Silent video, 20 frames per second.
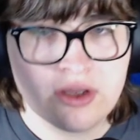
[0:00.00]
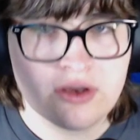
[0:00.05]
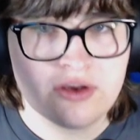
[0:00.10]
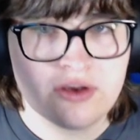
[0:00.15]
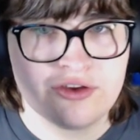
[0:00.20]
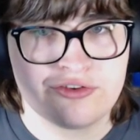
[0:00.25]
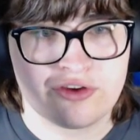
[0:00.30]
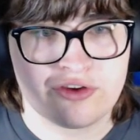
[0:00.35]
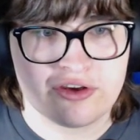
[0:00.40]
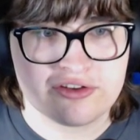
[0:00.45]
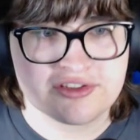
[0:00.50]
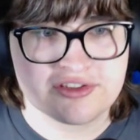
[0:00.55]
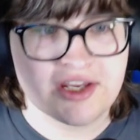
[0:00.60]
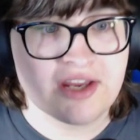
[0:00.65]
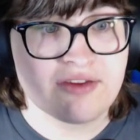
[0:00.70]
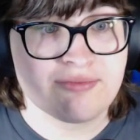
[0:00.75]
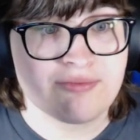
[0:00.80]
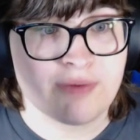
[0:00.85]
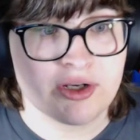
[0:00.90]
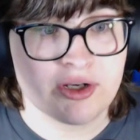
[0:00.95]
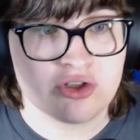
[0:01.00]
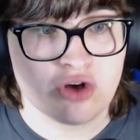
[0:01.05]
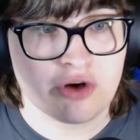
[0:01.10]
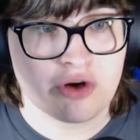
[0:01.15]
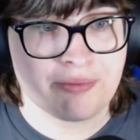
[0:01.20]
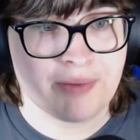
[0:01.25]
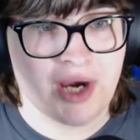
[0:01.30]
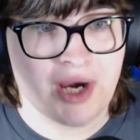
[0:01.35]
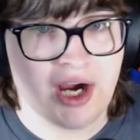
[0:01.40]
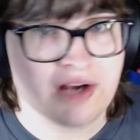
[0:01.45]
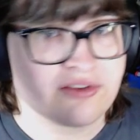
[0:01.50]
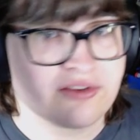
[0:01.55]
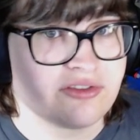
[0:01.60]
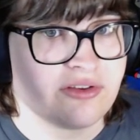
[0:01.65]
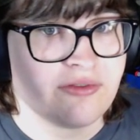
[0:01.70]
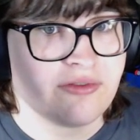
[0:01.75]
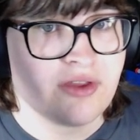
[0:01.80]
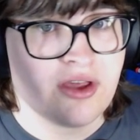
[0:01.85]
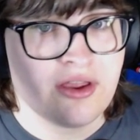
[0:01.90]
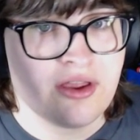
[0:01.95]
So say if my dog barks,
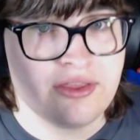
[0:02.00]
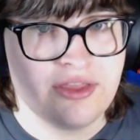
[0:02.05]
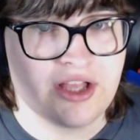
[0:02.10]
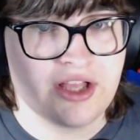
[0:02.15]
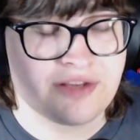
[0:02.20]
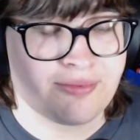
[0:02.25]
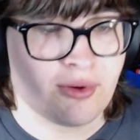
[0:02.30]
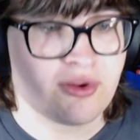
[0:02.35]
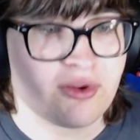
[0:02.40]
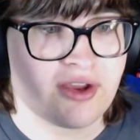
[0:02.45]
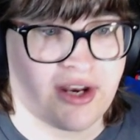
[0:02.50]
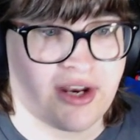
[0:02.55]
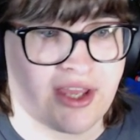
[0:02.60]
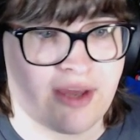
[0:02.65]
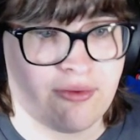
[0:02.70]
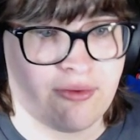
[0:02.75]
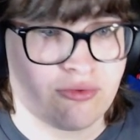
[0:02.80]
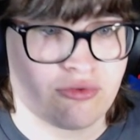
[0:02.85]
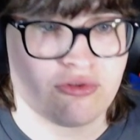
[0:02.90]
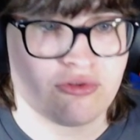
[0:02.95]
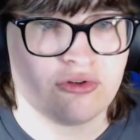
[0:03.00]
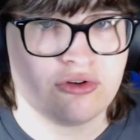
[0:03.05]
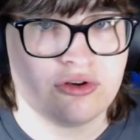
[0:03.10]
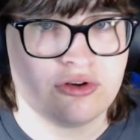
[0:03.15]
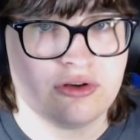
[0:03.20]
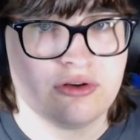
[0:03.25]
that's probably going to come through